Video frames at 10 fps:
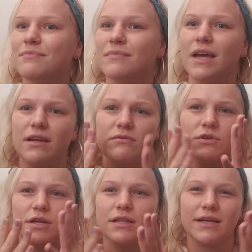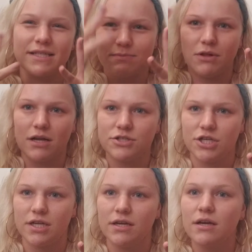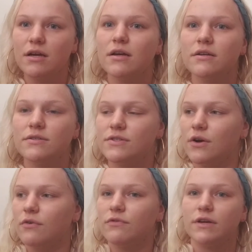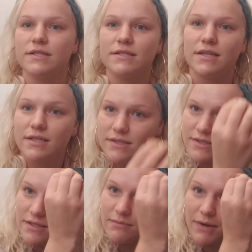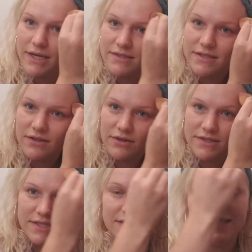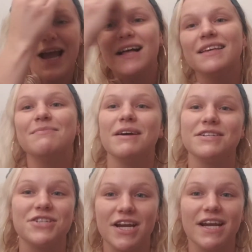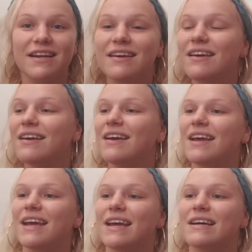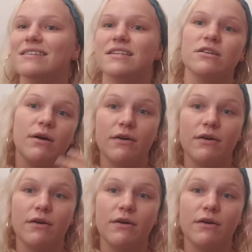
like looking like it's blotchy. So for instance, my concealer is exactly my shade, and I don't